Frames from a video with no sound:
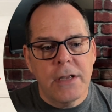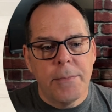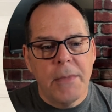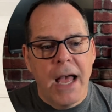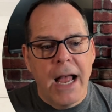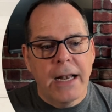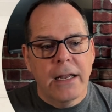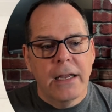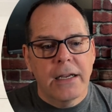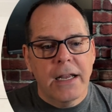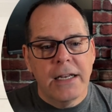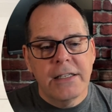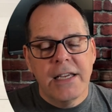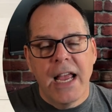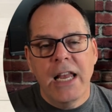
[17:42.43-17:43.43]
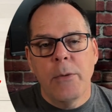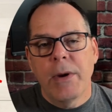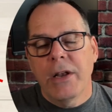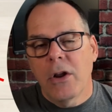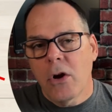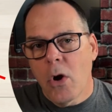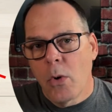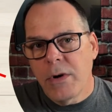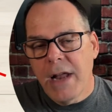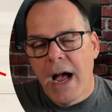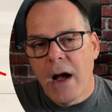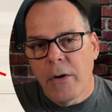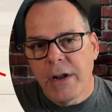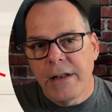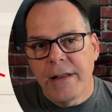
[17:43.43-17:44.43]
I'm not continuing to go
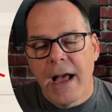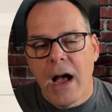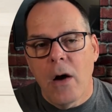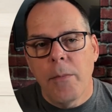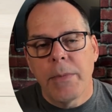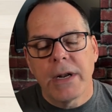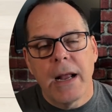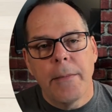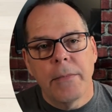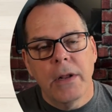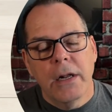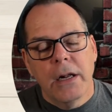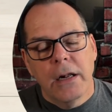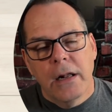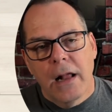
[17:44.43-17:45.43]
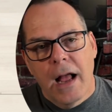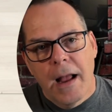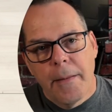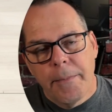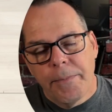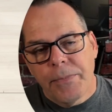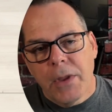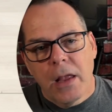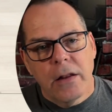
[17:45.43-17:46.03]
down and down, but I'm